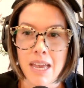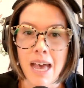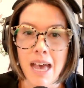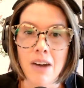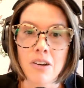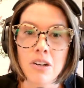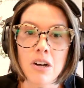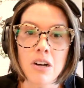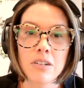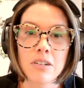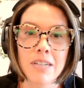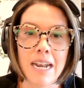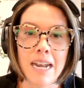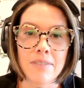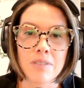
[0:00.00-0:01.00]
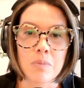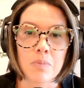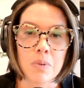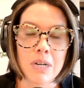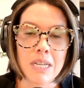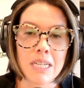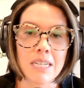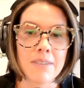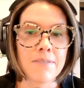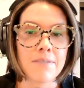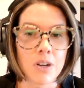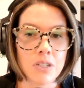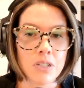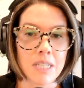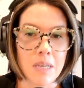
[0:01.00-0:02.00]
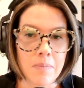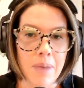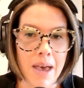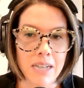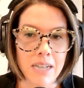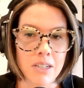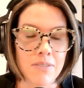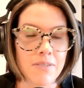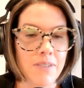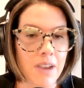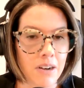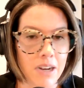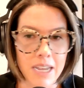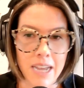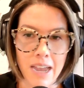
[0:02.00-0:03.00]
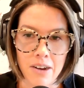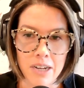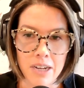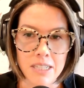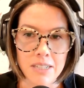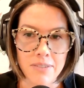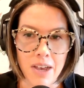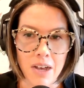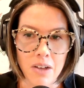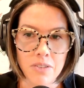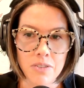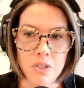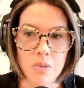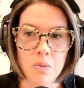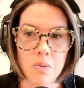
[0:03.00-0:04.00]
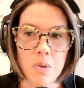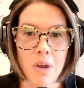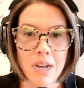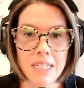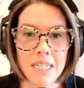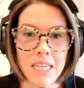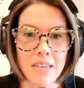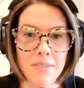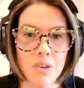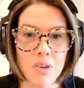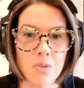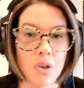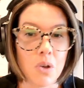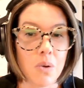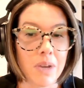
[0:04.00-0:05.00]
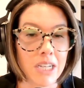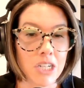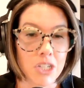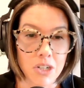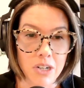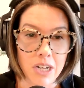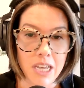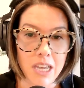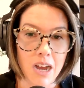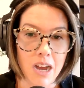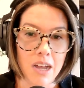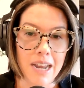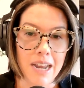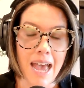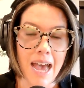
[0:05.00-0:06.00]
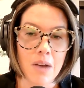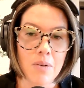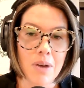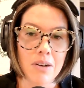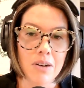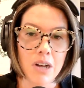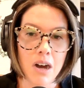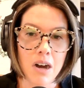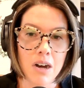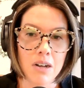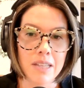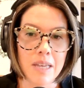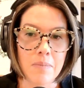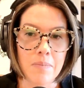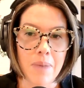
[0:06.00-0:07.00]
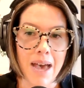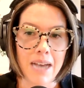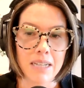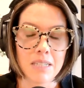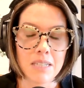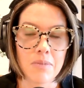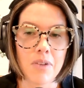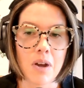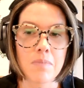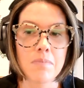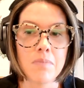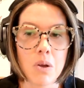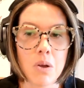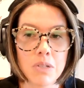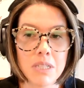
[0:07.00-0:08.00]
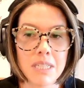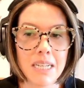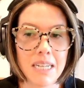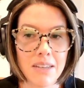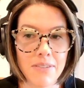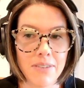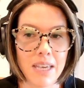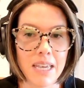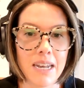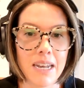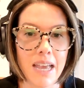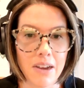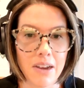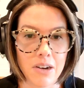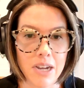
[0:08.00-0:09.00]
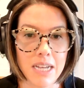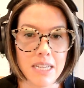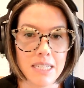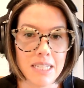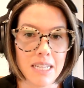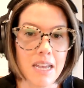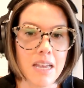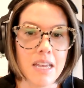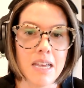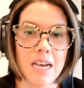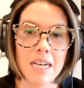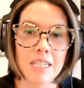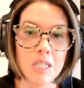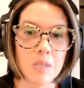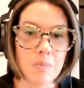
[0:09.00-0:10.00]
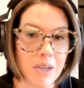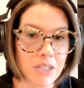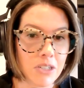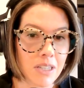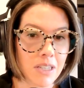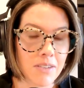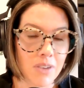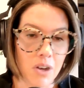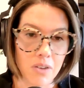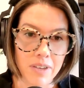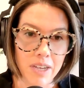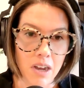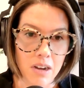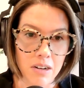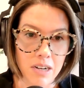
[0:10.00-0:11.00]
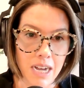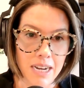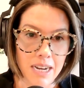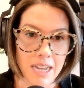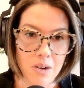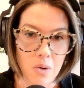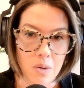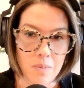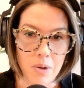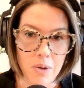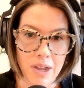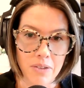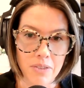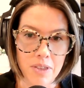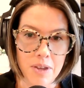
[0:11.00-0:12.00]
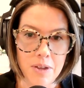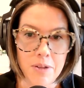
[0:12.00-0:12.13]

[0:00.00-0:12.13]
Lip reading: Alcohol can have some pretty diverse impacts on varying areas of health, so we wanted to give you the quick and dirty on how alcohol impacts some of our most significant areas, especially involving our gut and hormone health.